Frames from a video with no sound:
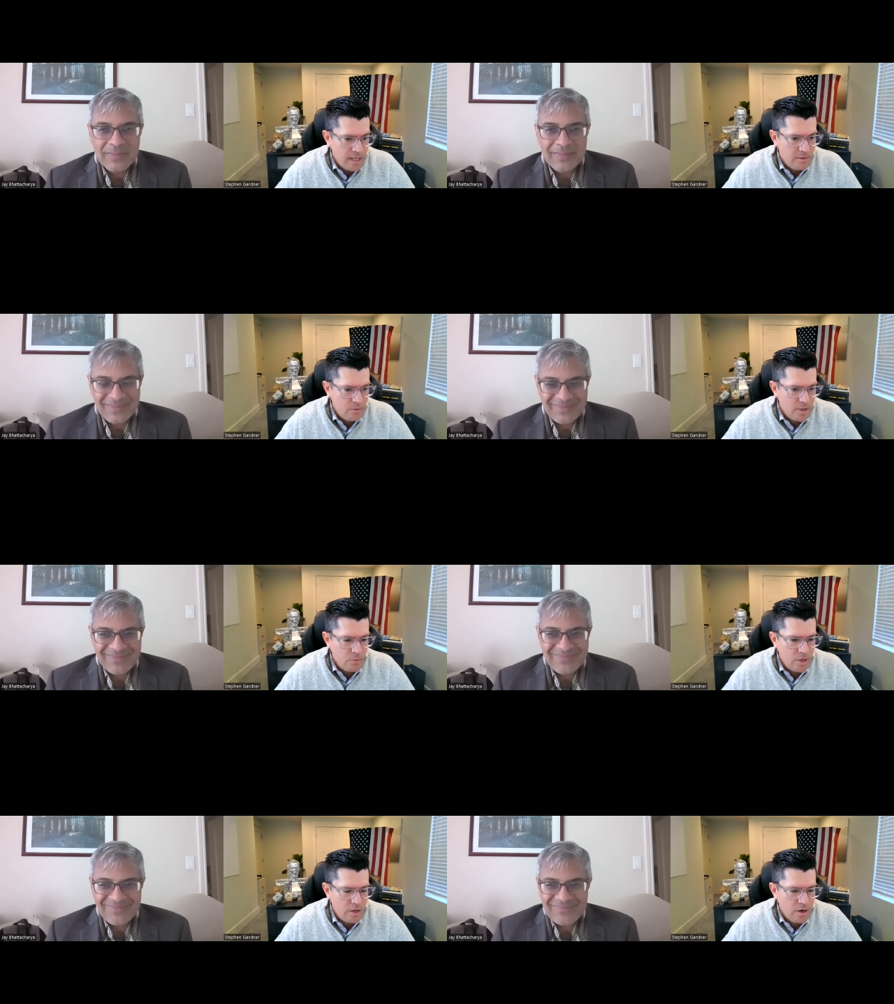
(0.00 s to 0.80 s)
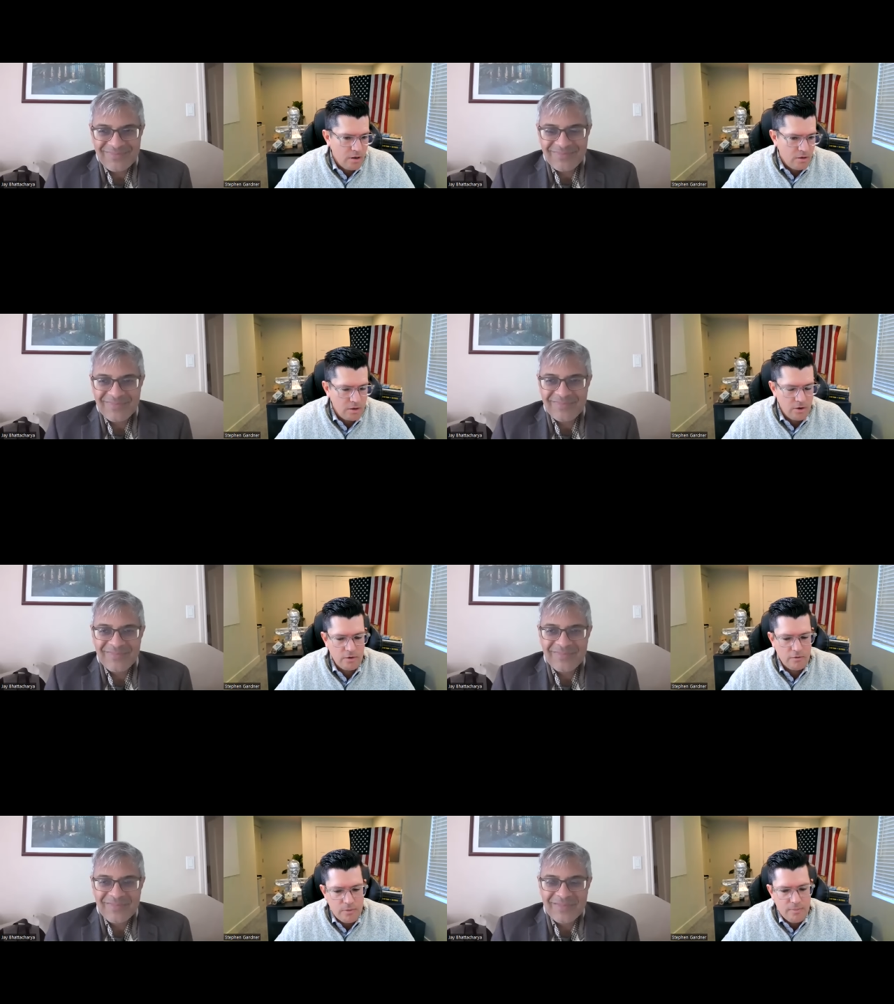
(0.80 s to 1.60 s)
Speaker 1: Uh, we we could all
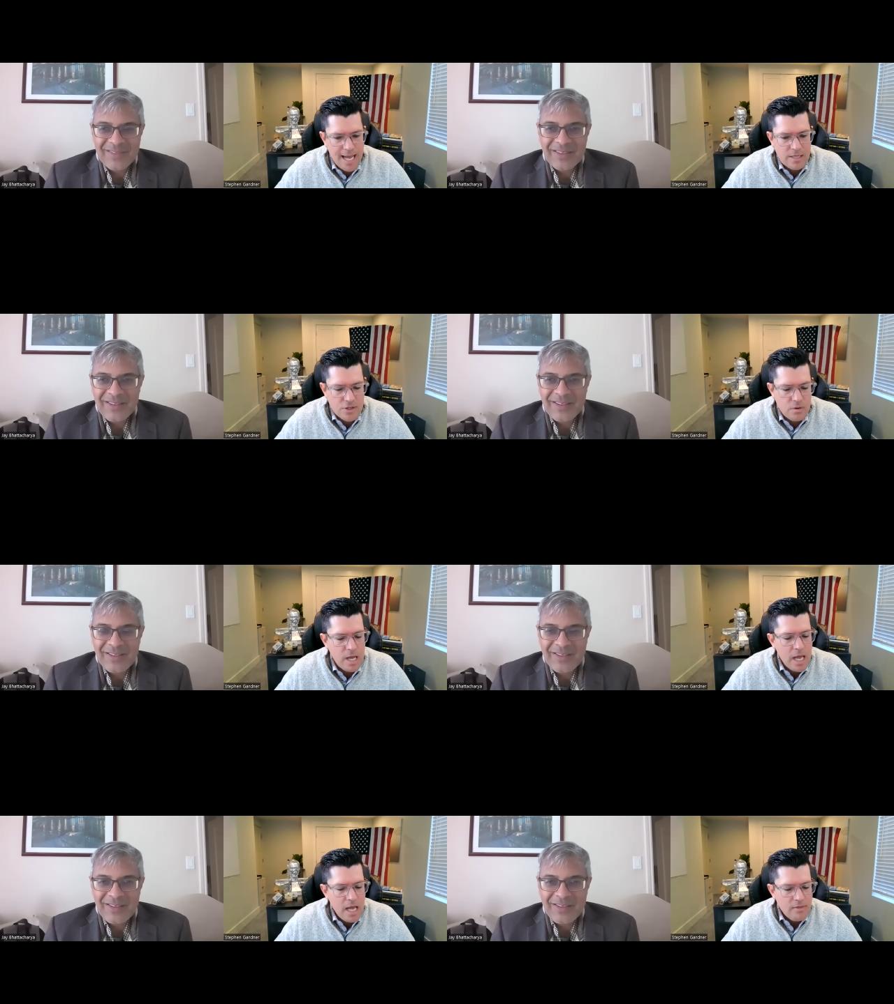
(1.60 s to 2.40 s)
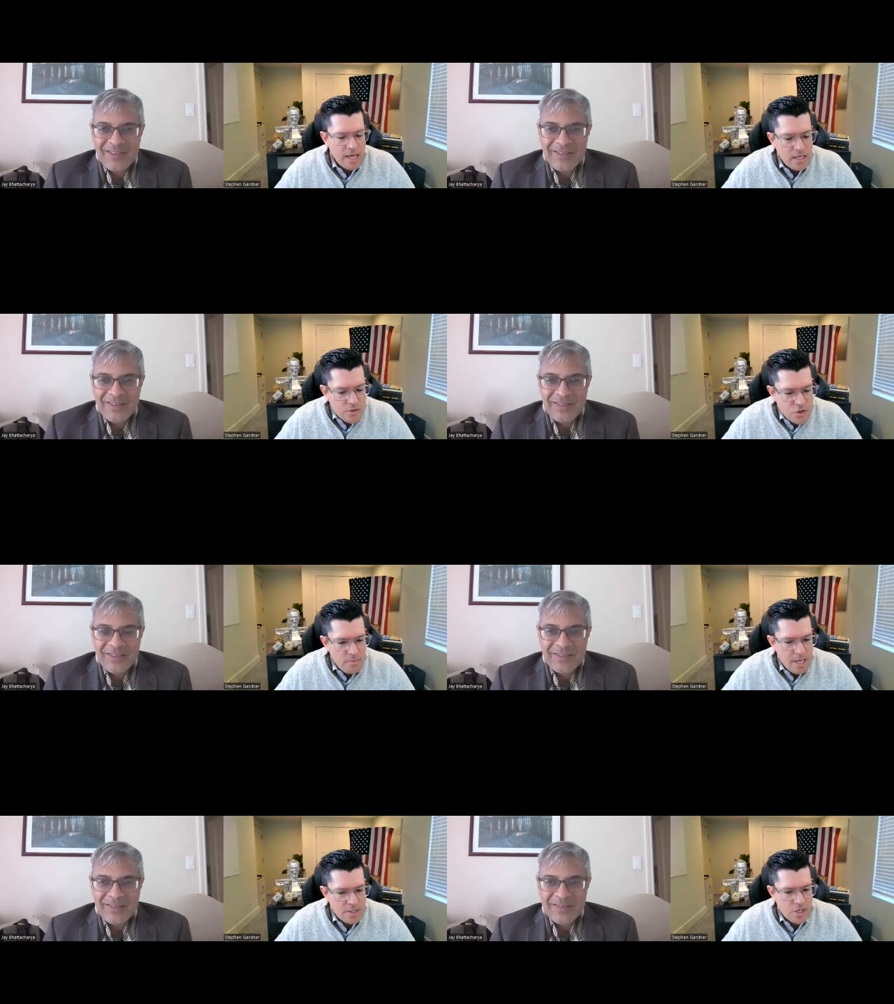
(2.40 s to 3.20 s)
learn from that. So thank you so
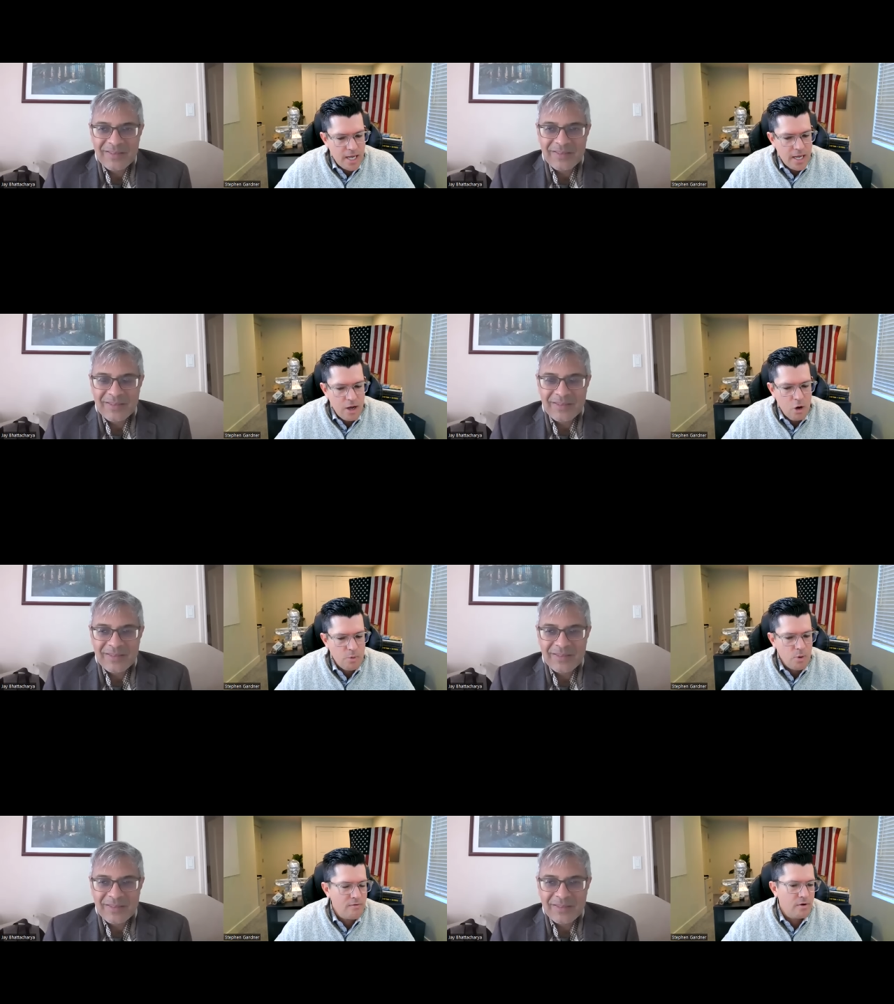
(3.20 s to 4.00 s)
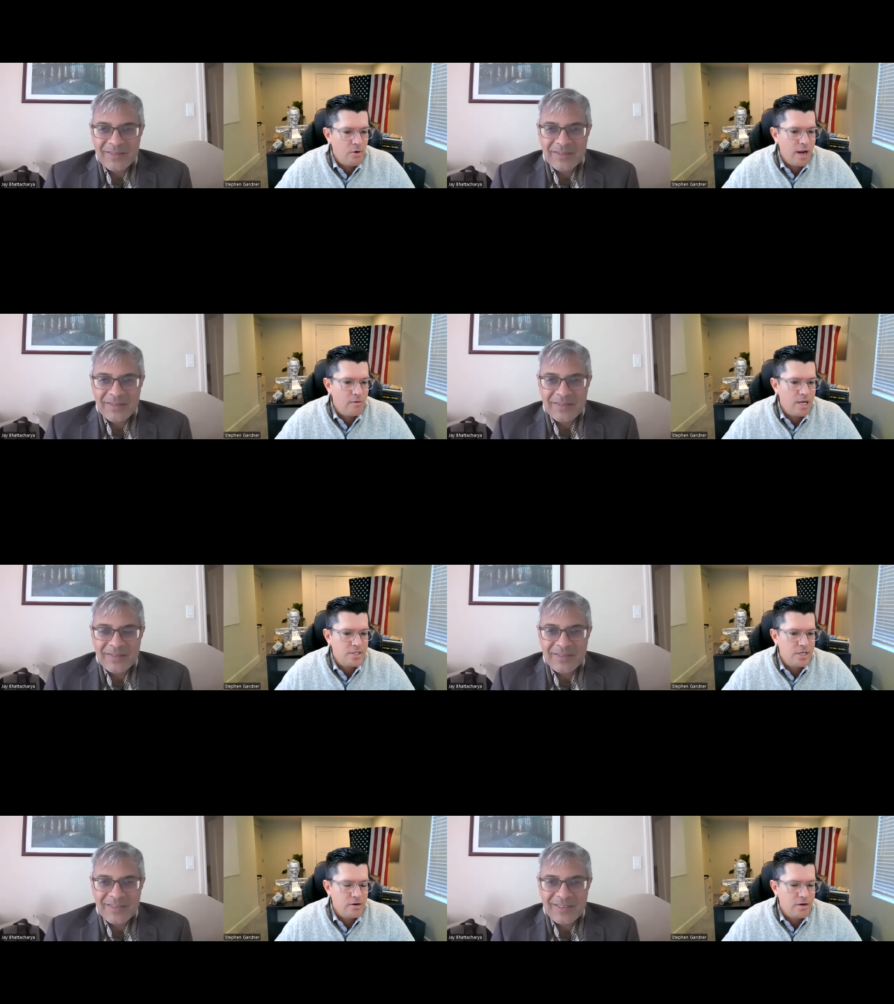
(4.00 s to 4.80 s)
much, and I, I hope you have a great
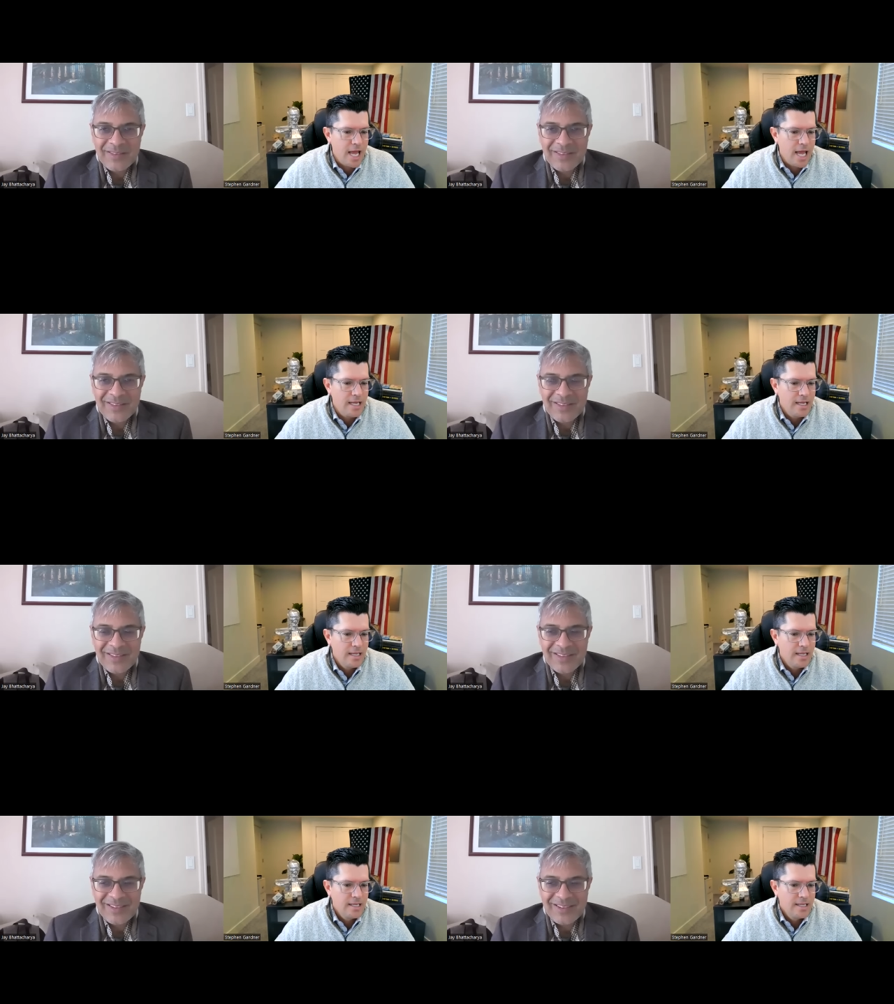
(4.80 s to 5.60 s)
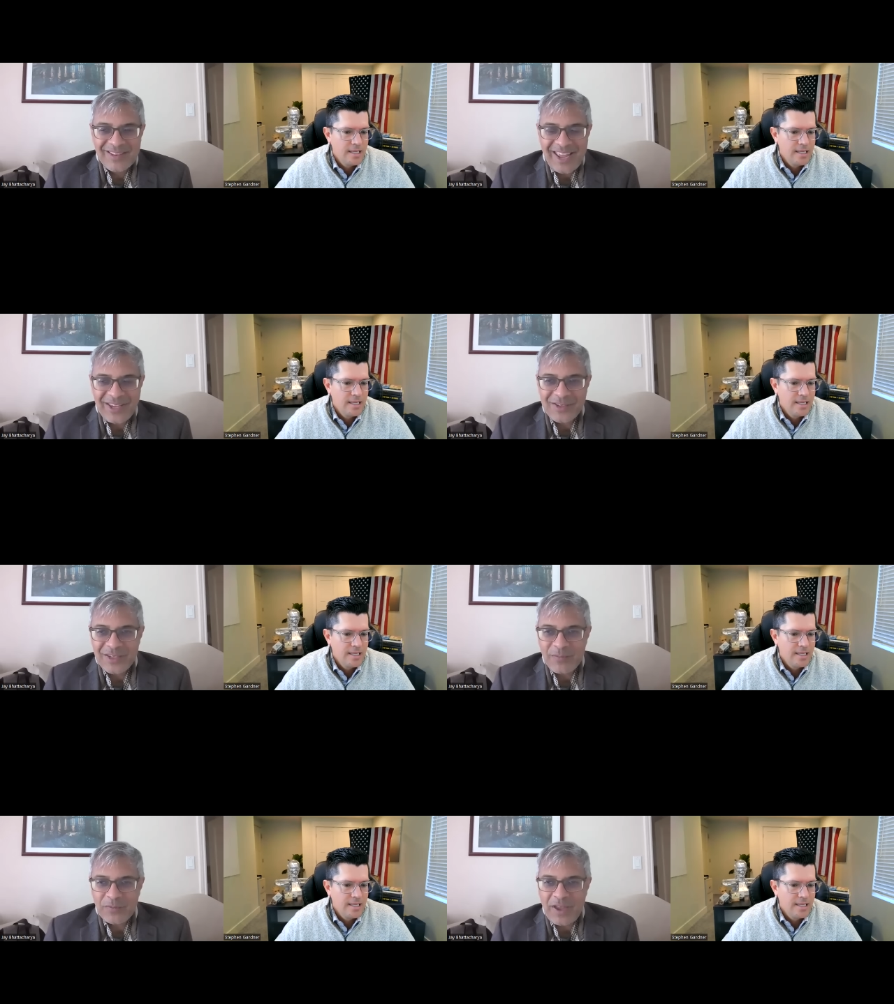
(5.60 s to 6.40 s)
rest of your day.
Speaker 2: Thank you,
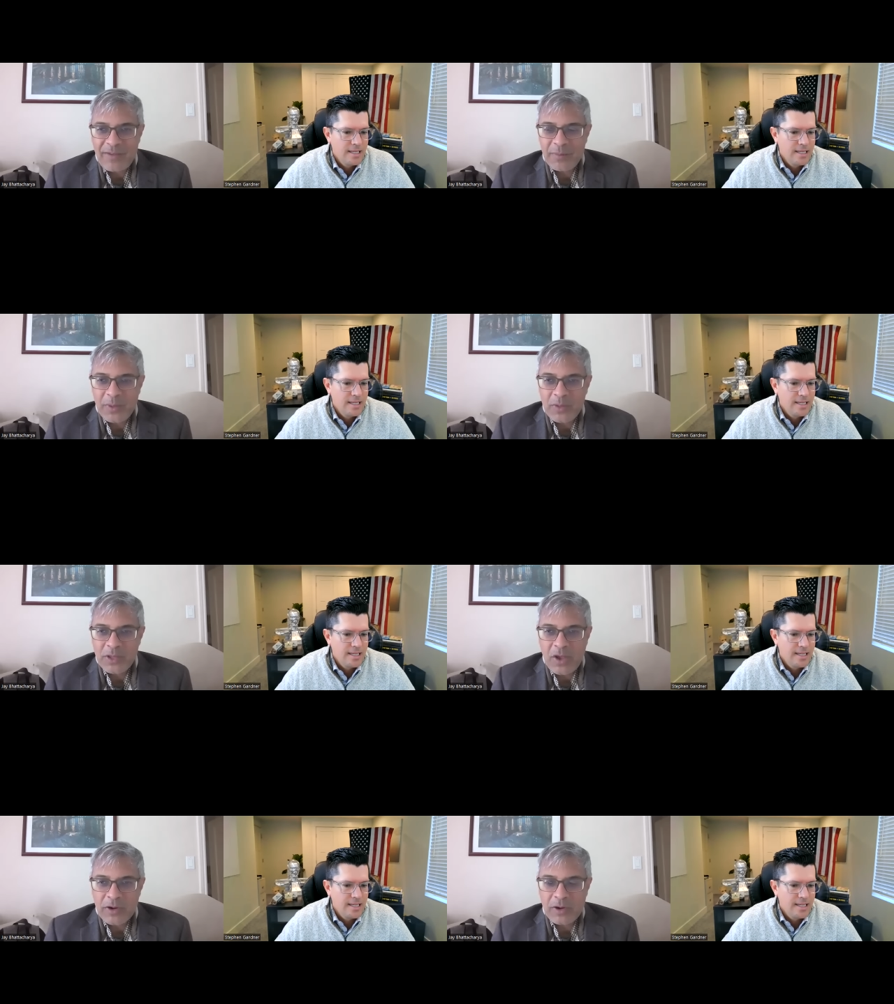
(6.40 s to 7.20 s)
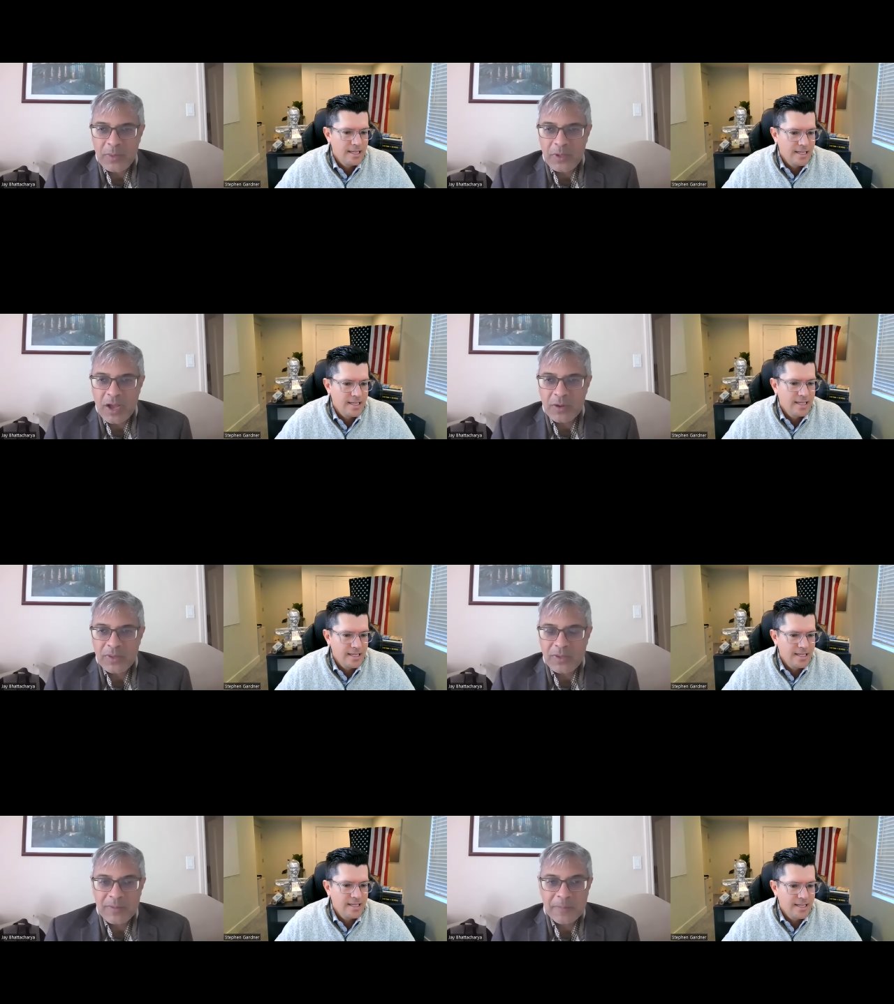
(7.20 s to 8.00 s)
Stephen, for having me. Really honored to be talking
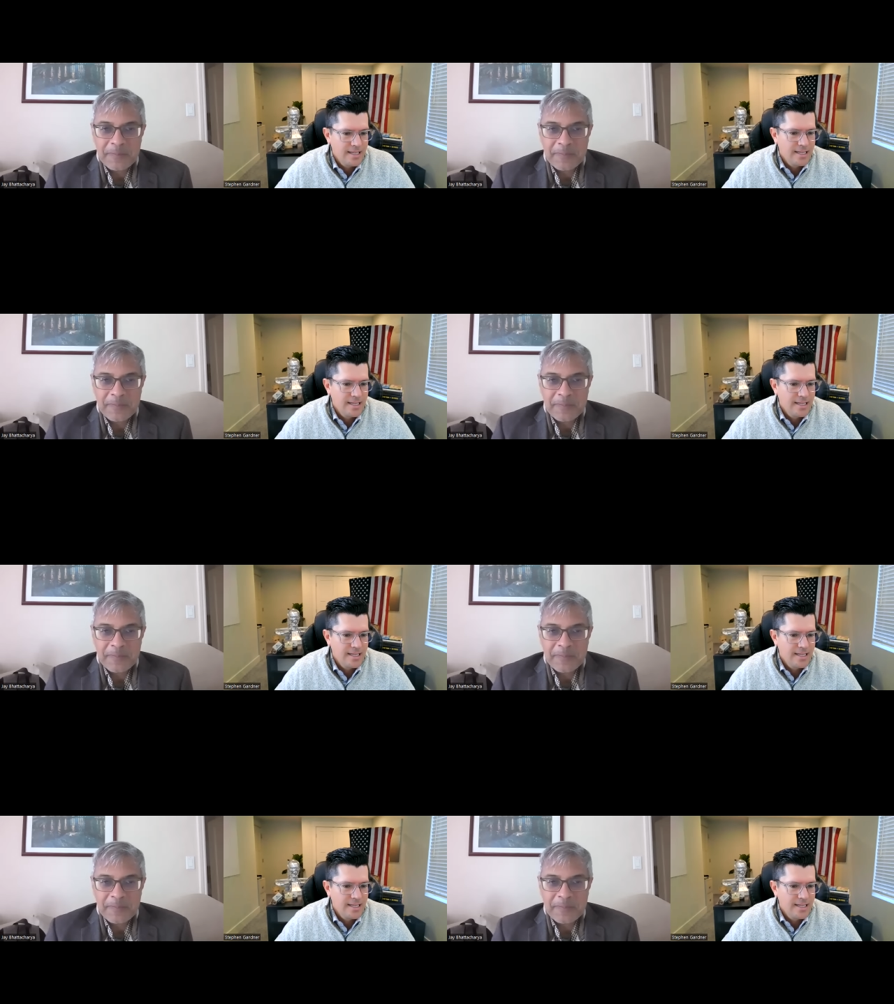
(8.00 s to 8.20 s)
with you.